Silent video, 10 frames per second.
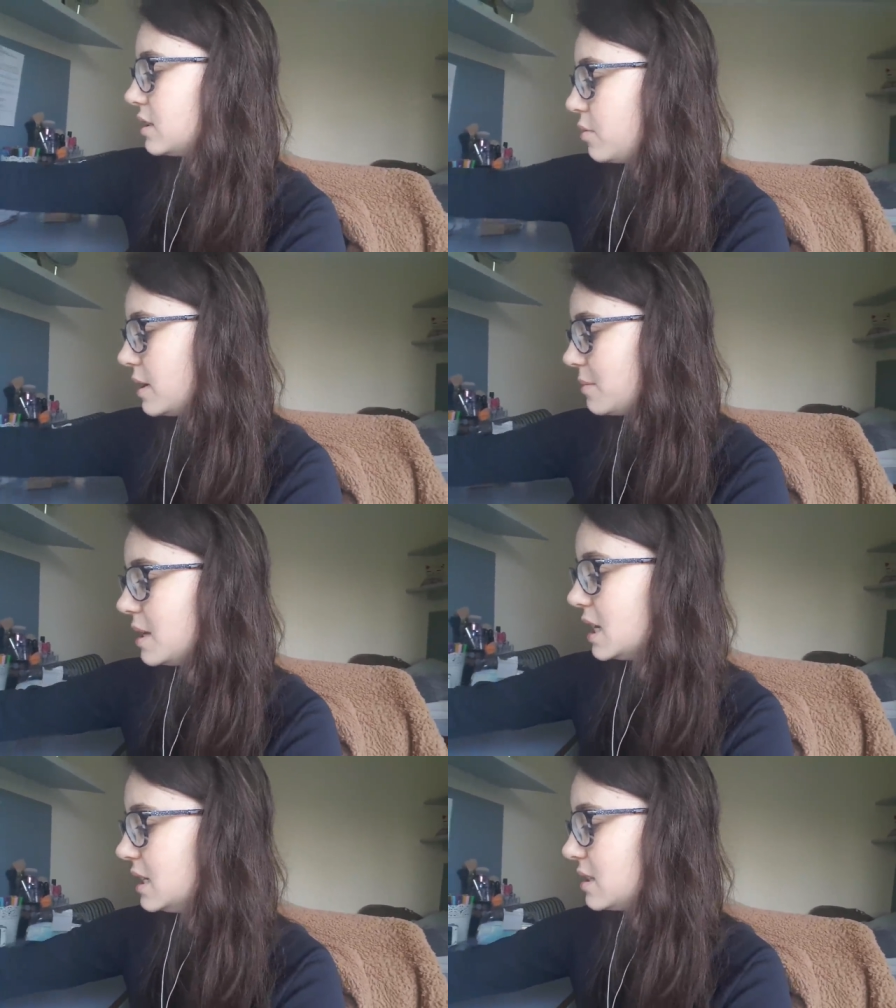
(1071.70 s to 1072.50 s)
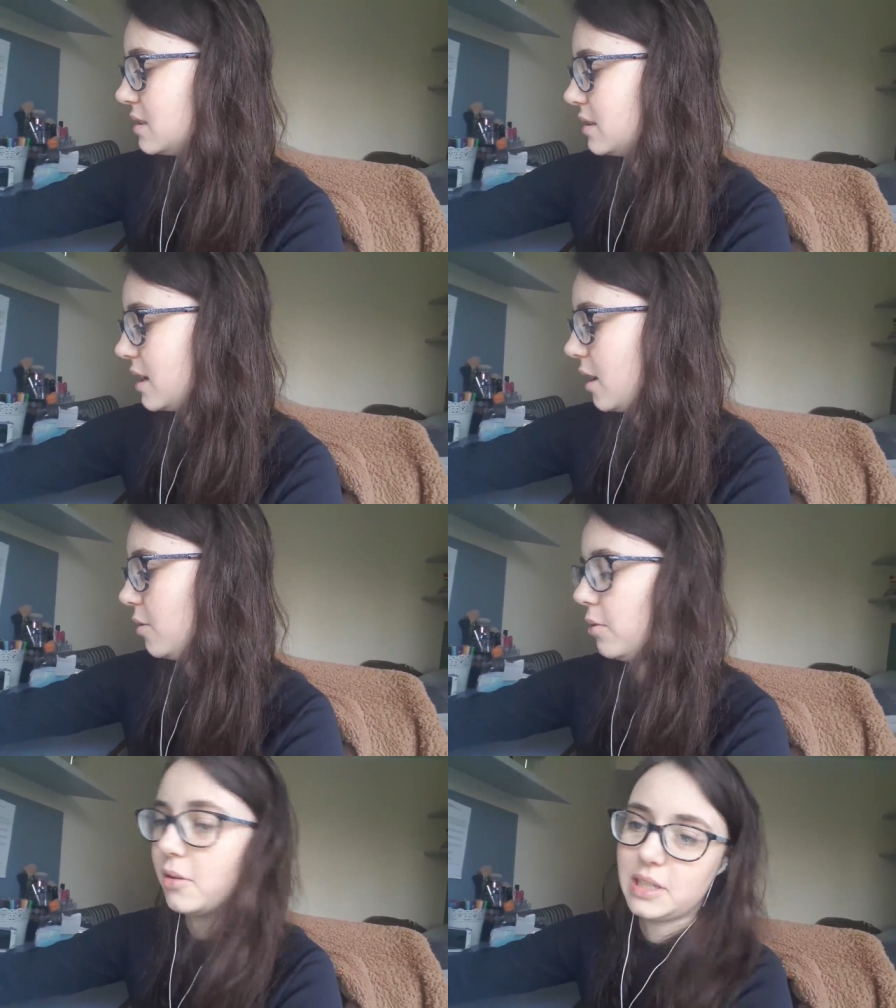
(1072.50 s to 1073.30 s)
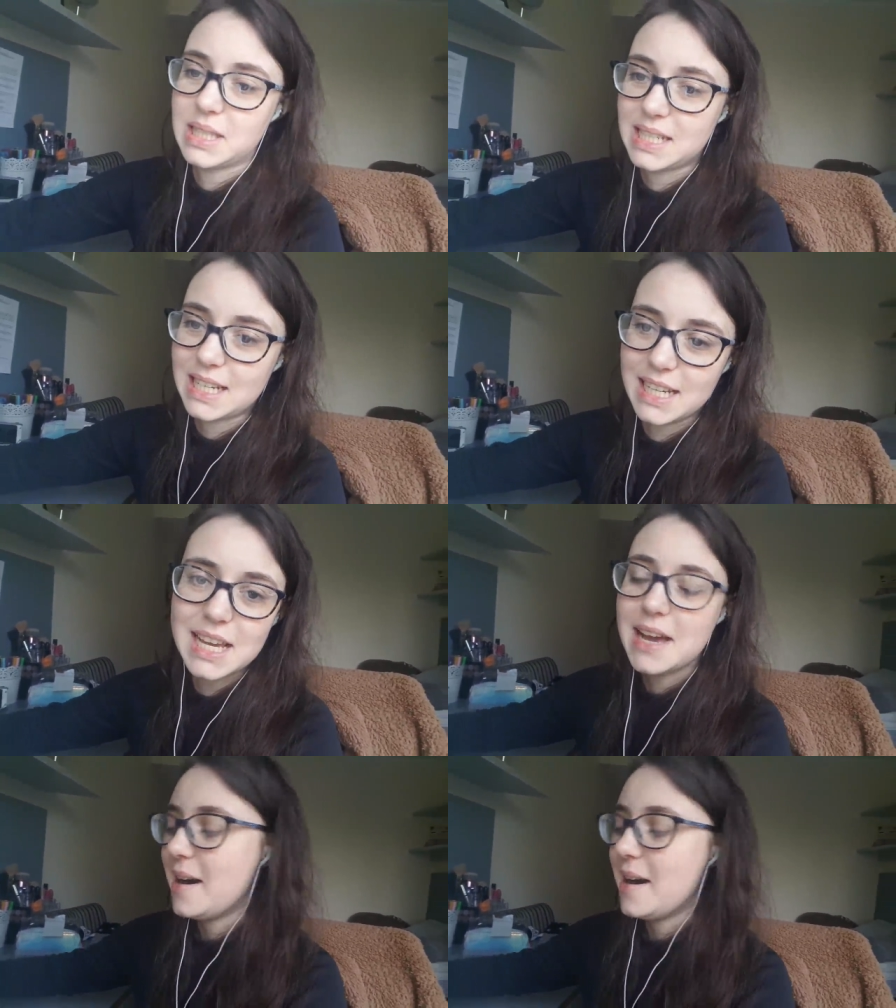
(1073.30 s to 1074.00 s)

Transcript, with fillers: 20 minutes, in all honesty.